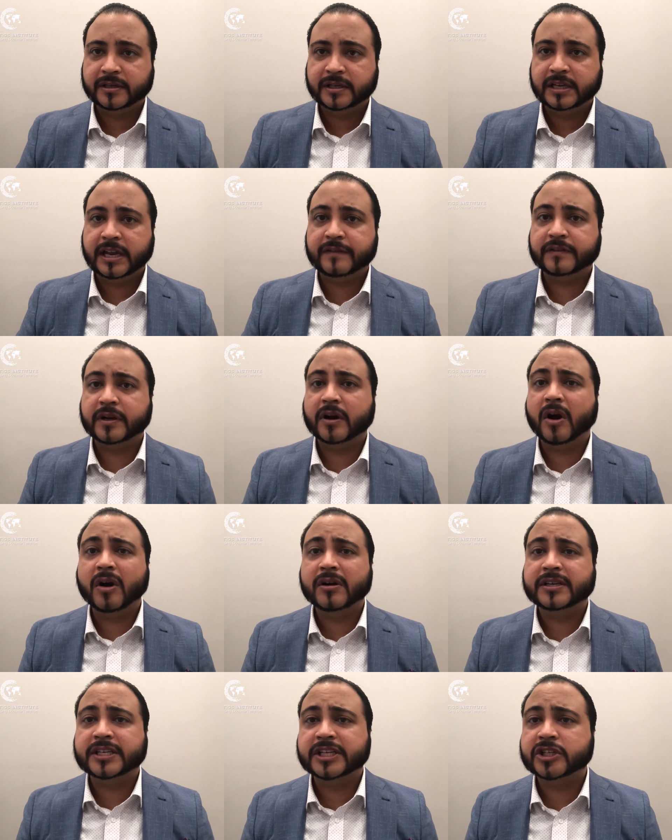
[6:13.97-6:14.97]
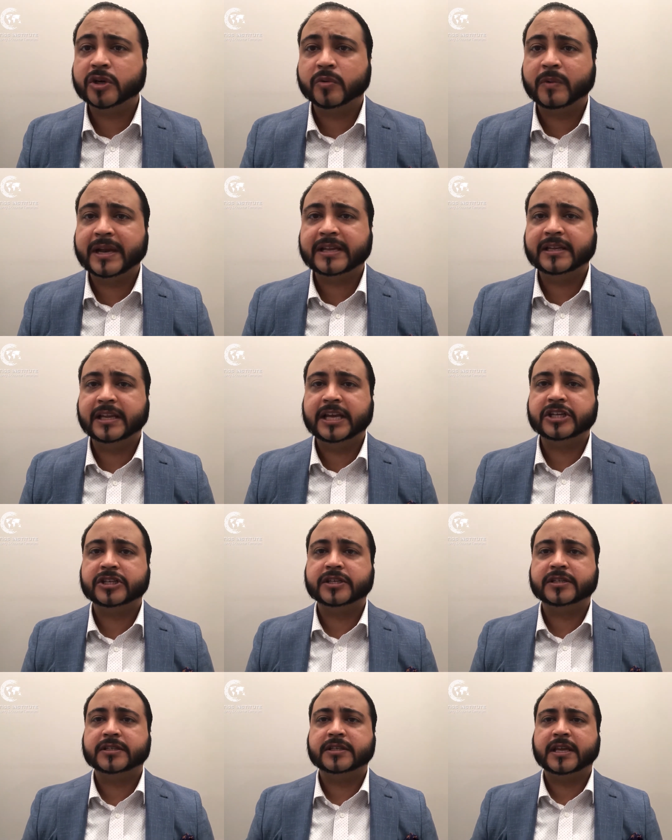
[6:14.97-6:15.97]
If there are digital
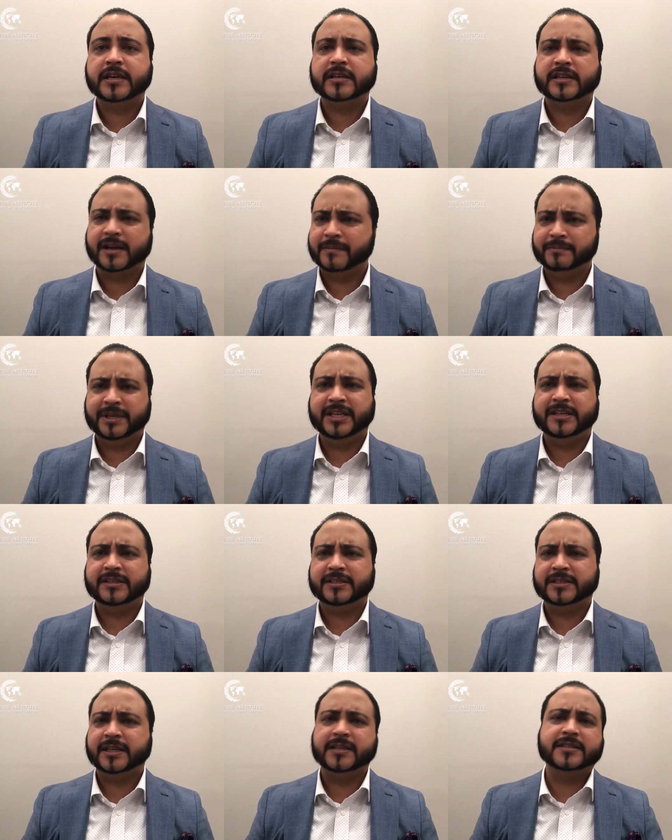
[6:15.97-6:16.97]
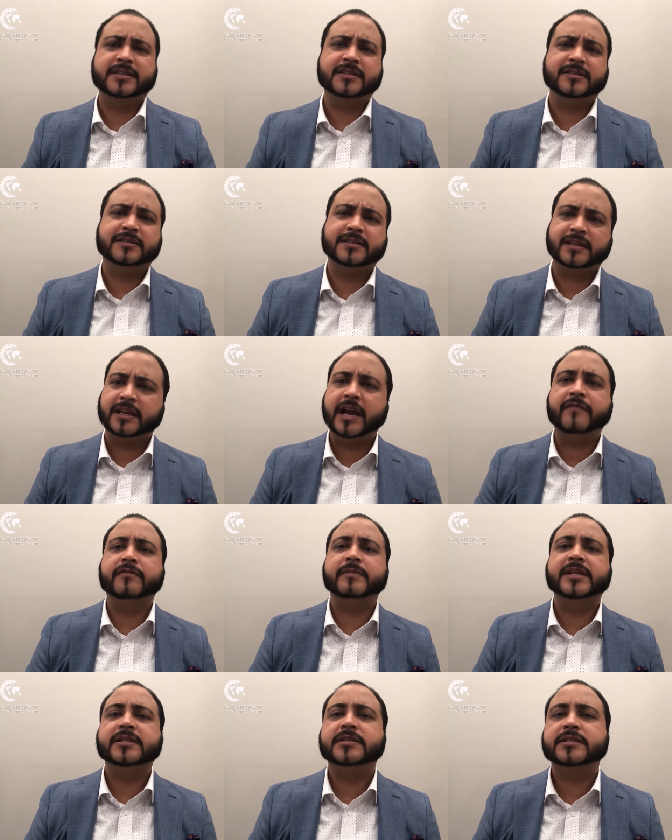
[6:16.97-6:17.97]
regulations, then companies, citizens, and
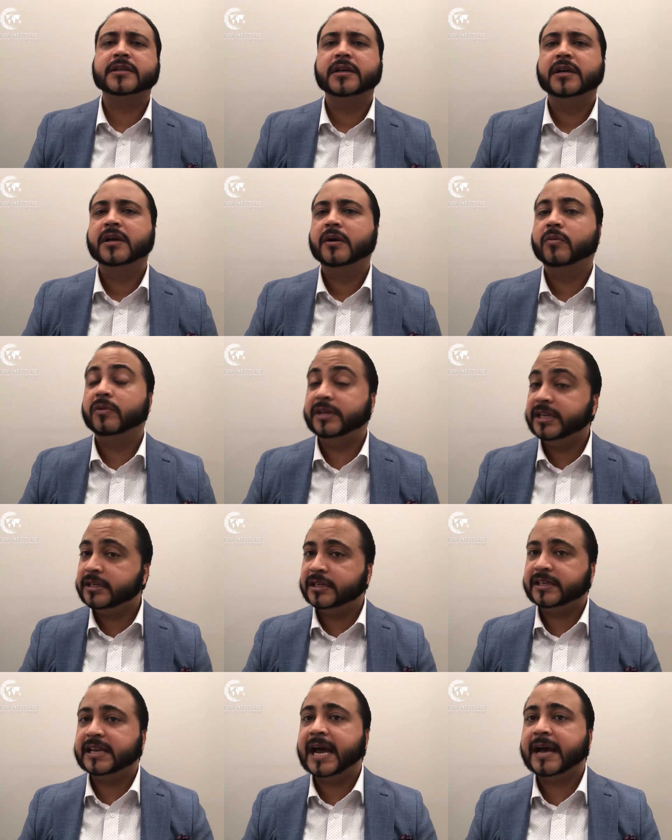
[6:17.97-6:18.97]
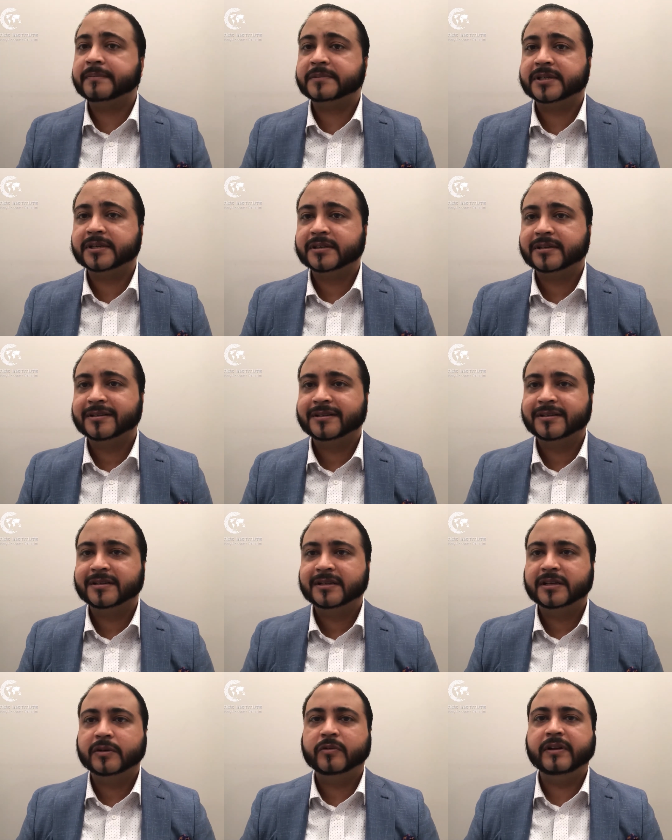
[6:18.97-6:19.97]
governments will need to adapt.
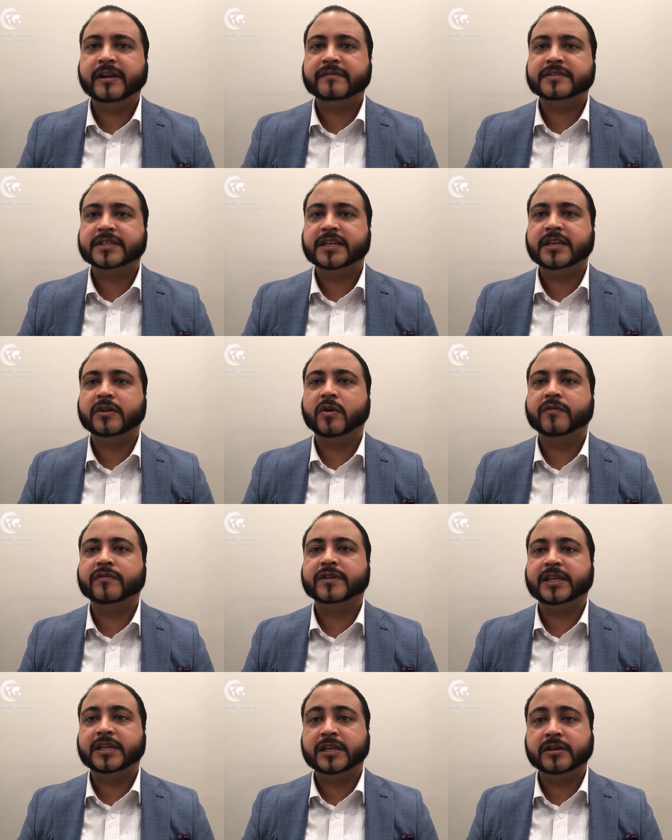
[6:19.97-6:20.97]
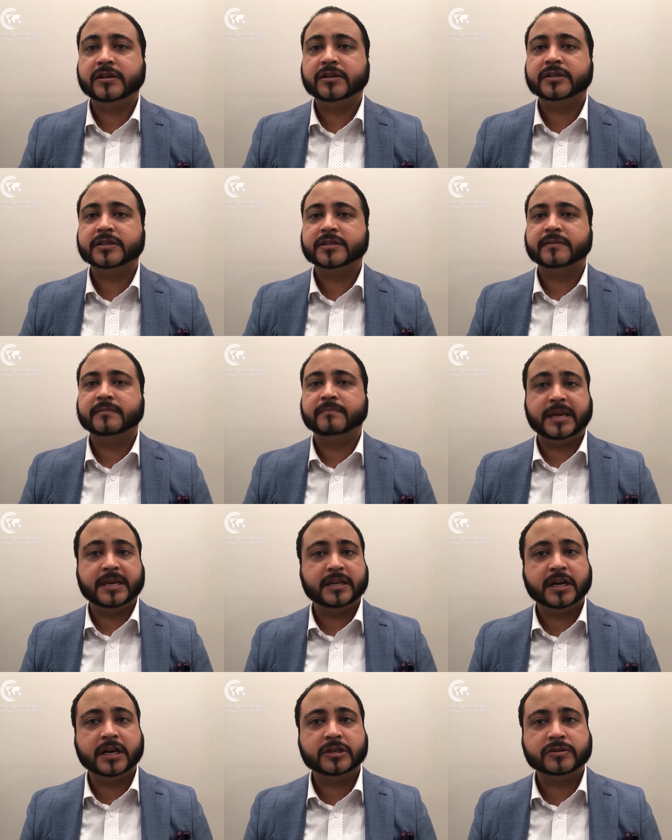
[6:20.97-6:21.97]
We have seen over the years many
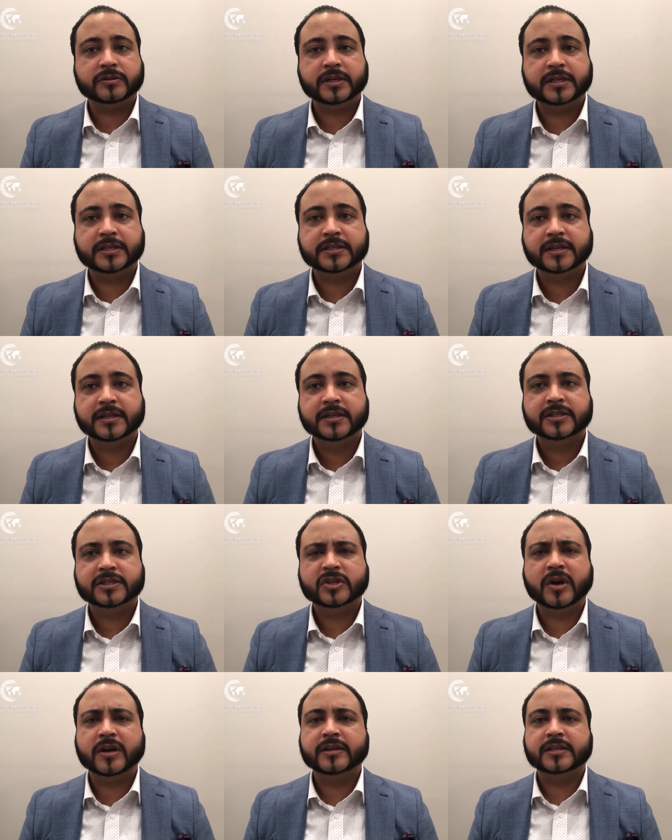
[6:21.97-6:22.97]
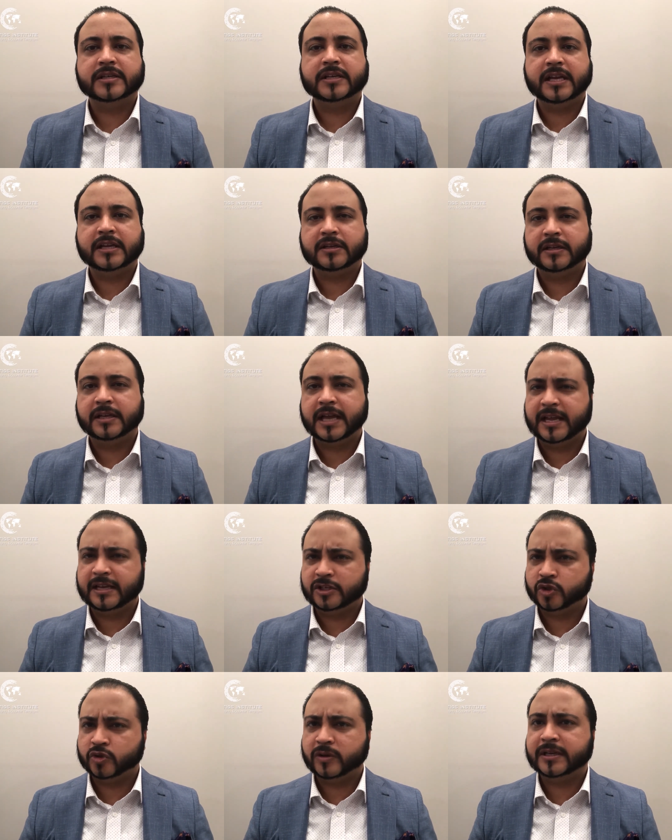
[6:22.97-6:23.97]
countries starting to take a
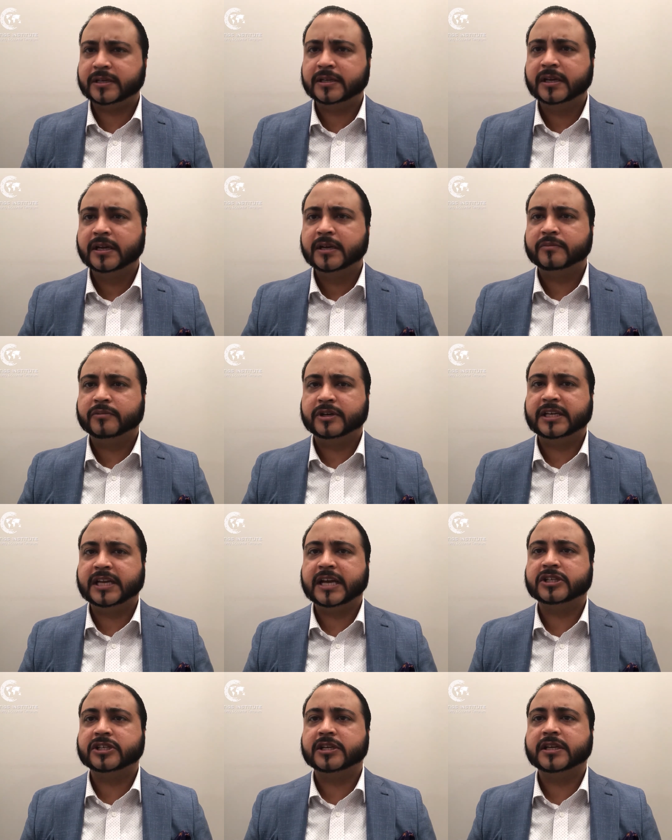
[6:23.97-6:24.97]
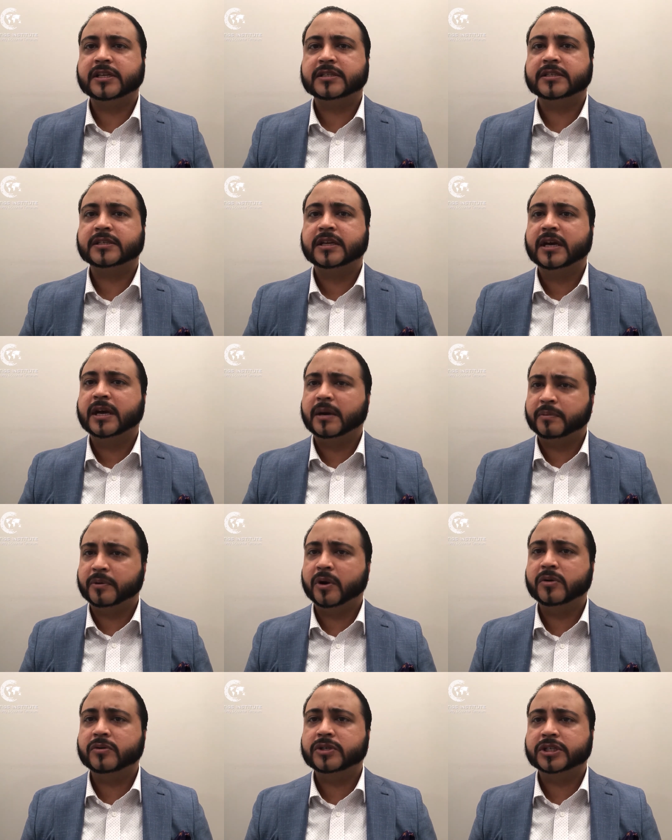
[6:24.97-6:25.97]
strict protectionist
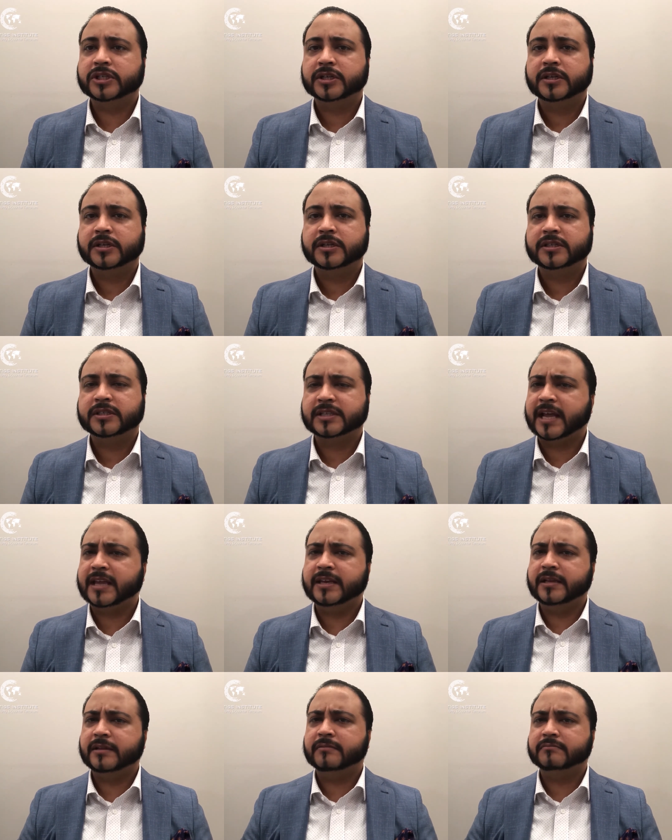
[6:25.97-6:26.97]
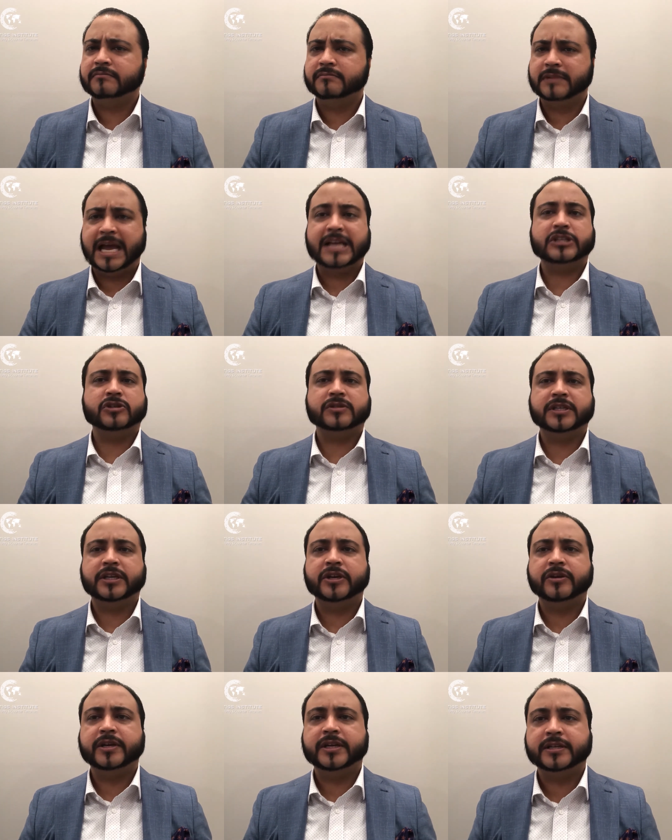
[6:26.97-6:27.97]
approach, citing national
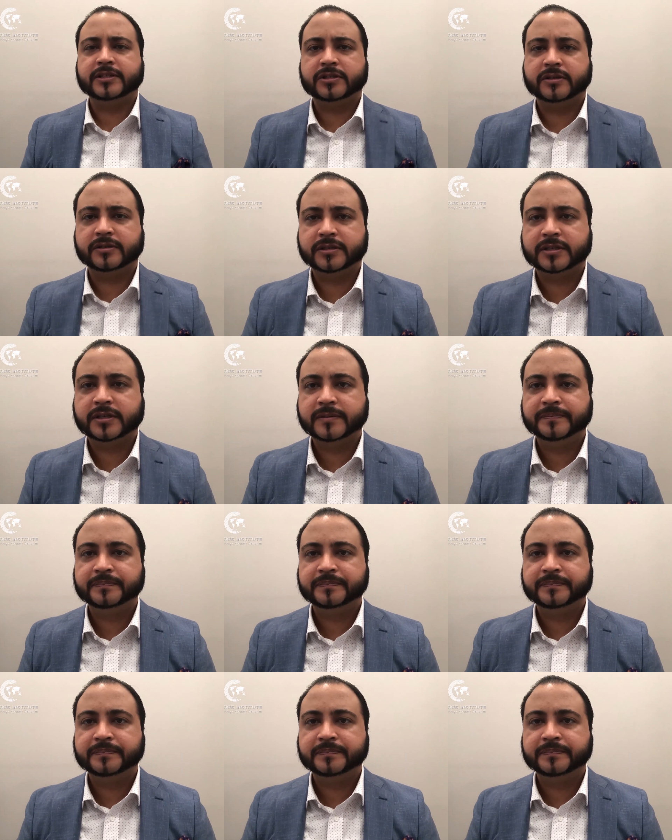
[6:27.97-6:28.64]
security concerns.